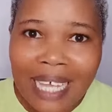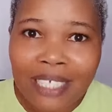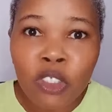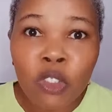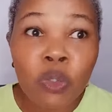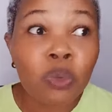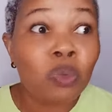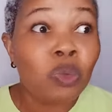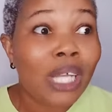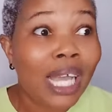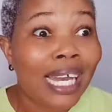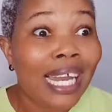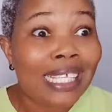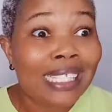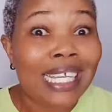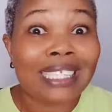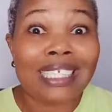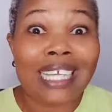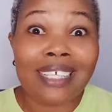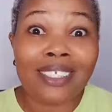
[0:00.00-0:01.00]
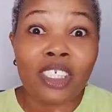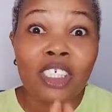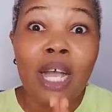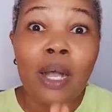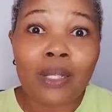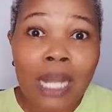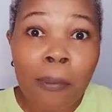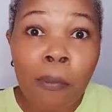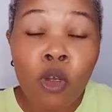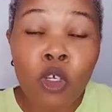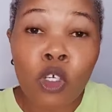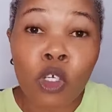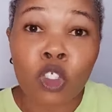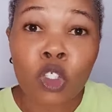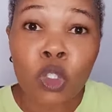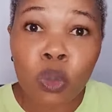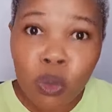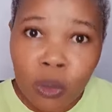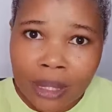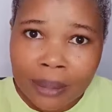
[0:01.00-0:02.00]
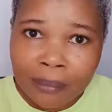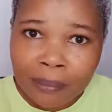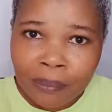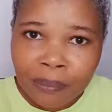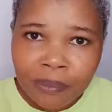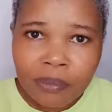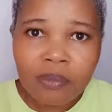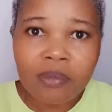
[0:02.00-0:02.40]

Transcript: and you realize that a child among your children